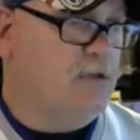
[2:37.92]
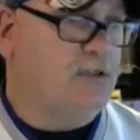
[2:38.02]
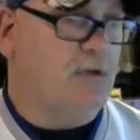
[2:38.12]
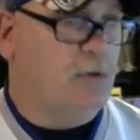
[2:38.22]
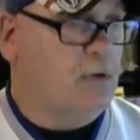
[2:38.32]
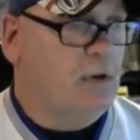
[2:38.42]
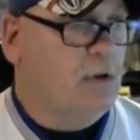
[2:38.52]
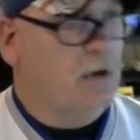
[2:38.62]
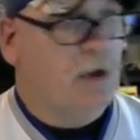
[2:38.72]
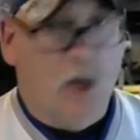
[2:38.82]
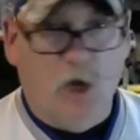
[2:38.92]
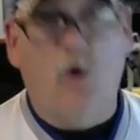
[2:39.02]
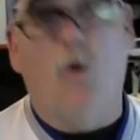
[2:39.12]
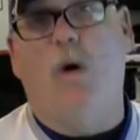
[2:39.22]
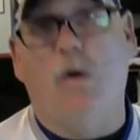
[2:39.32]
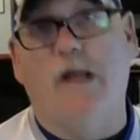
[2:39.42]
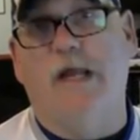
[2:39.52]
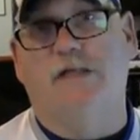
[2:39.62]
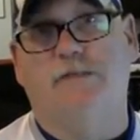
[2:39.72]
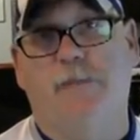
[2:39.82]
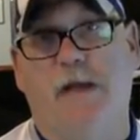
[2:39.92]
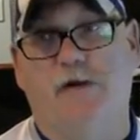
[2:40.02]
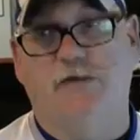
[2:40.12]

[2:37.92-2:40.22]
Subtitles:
so go out and get some painter's